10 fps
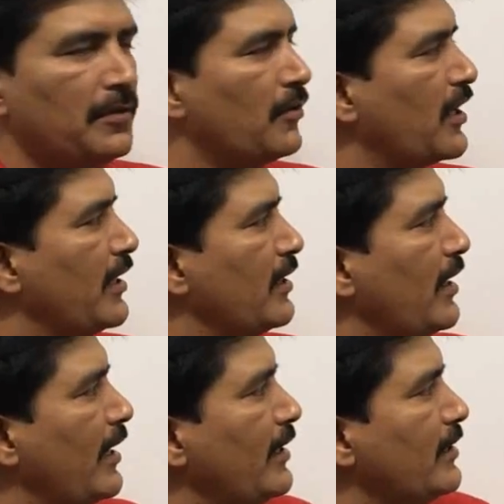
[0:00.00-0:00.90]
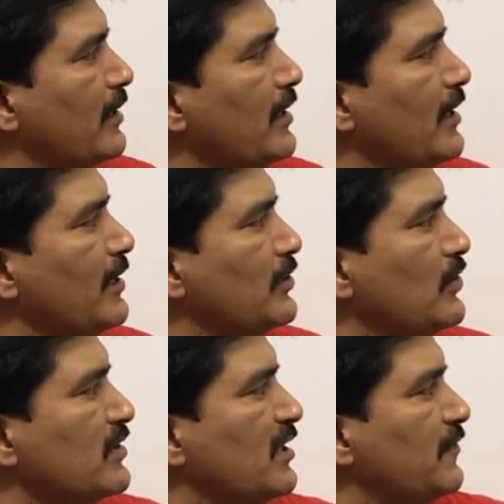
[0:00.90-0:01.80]
okay, and it clearly
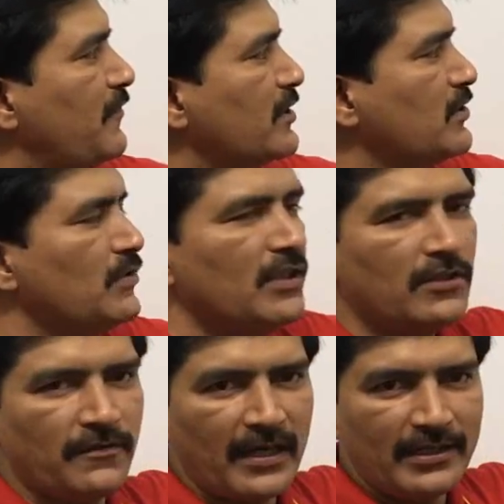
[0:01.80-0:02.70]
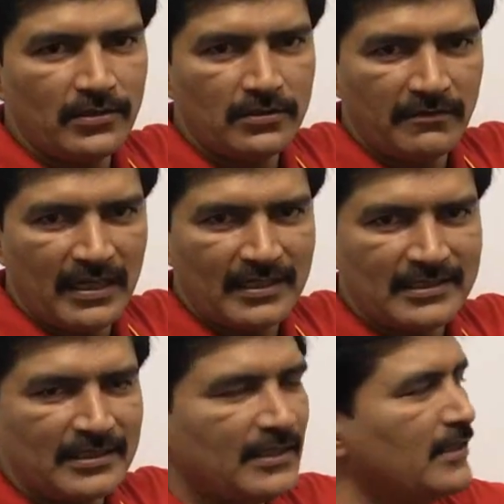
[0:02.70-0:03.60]
shows that first you need to find out
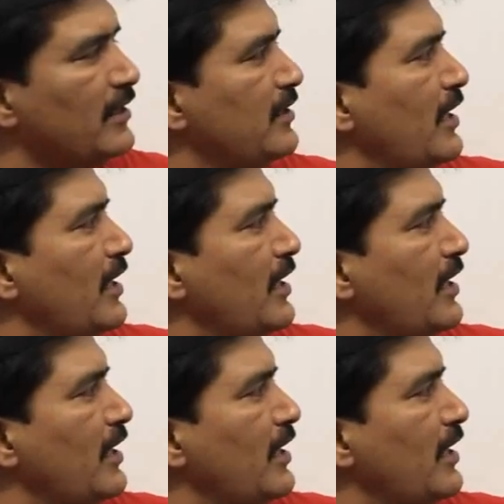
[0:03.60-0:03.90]
velocity,